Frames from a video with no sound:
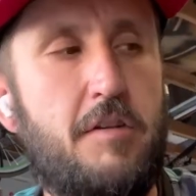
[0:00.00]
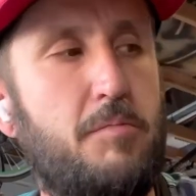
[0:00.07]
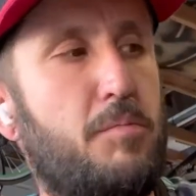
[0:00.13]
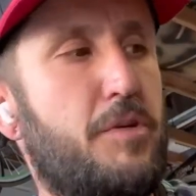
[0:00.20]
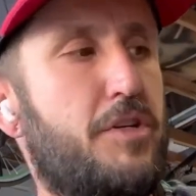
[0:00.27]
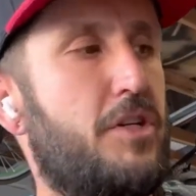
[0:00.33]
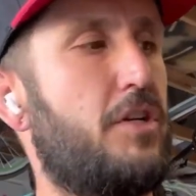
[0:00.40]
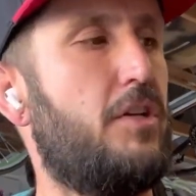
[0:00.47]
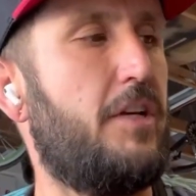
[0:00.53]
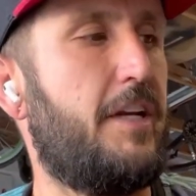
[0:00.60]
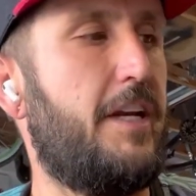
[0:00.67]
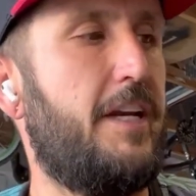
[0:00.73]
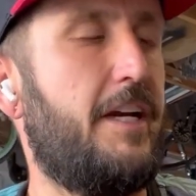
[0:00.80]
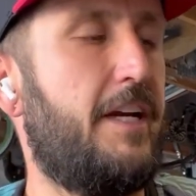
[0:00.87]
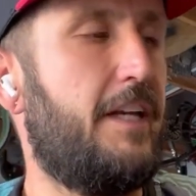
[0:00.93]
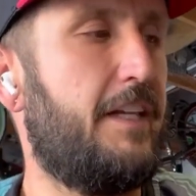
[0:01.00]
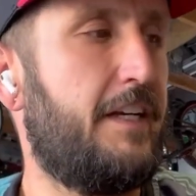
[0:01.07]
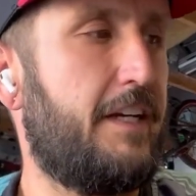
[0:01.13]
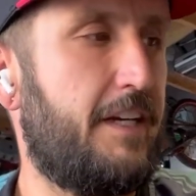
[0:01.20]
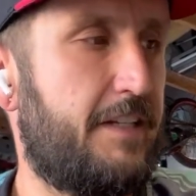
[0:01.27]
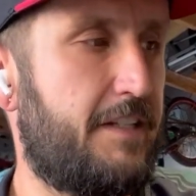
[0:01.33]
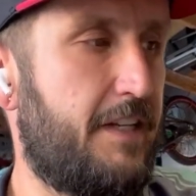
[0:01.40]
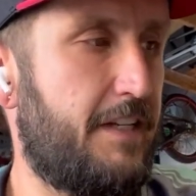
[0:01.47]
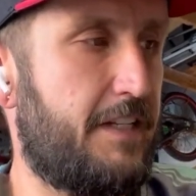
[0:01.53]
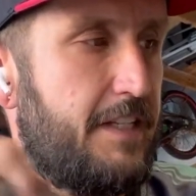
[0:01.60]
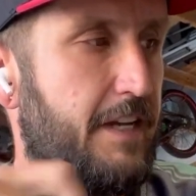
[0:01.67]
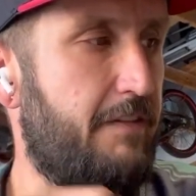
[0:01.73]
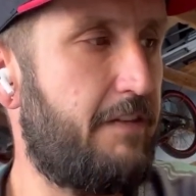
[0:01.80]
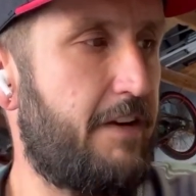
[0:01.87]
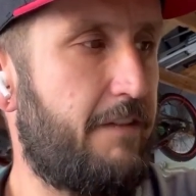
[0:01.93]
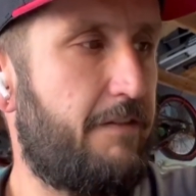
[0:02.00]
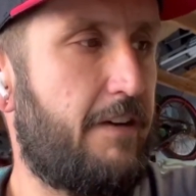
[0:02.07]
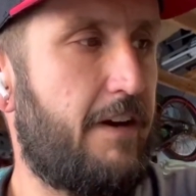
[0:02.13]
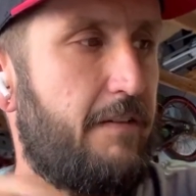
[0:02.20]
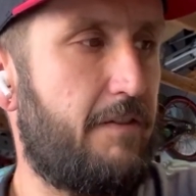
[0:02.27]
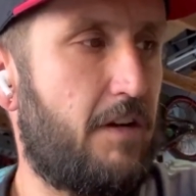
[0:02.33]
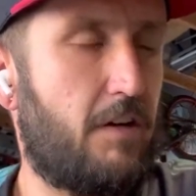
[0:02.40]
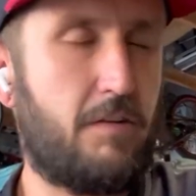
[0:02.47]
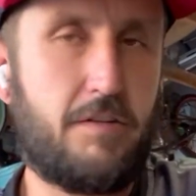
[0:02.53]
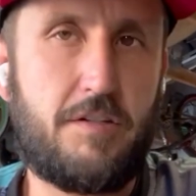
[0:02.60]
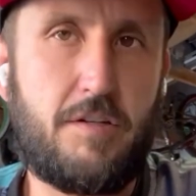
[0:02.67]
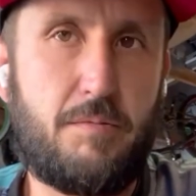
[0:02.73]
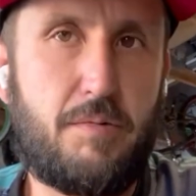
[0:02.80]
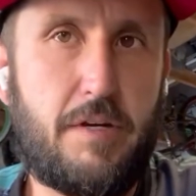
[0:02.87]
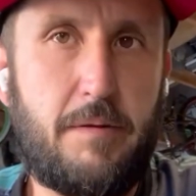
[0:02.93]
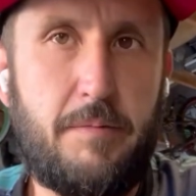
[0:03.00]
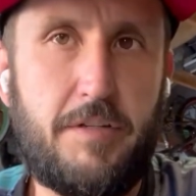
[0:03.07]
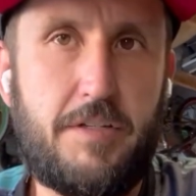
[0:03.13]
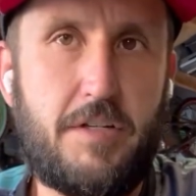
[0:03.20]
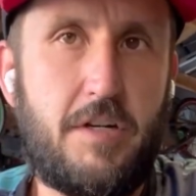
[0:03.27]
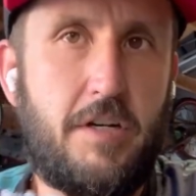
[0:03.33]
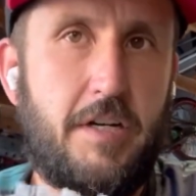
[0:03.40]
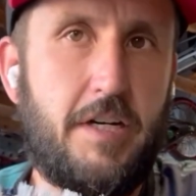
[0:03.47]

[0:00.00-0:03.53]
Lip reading: But you're looking at, like I said, $75 to probably start.